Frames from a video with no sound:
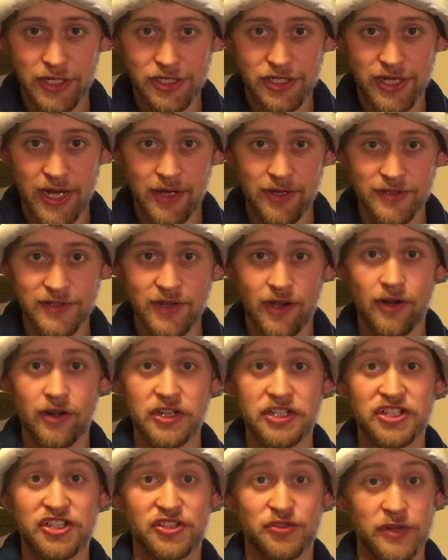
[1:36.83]
shells are
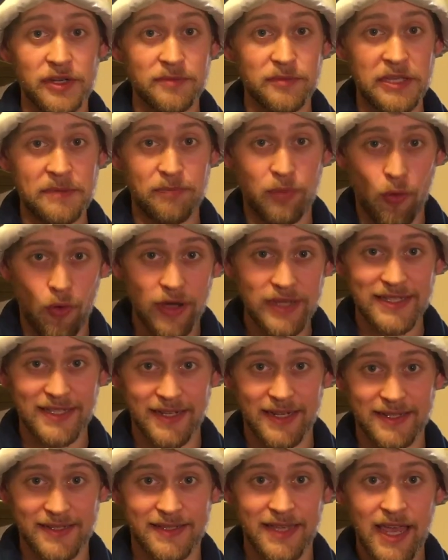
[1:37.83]
extremely
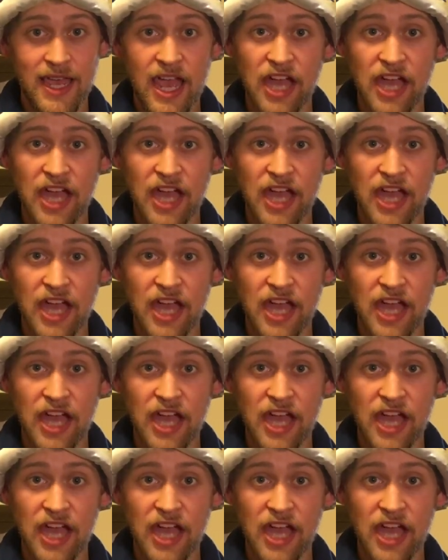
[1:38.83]
poisonous,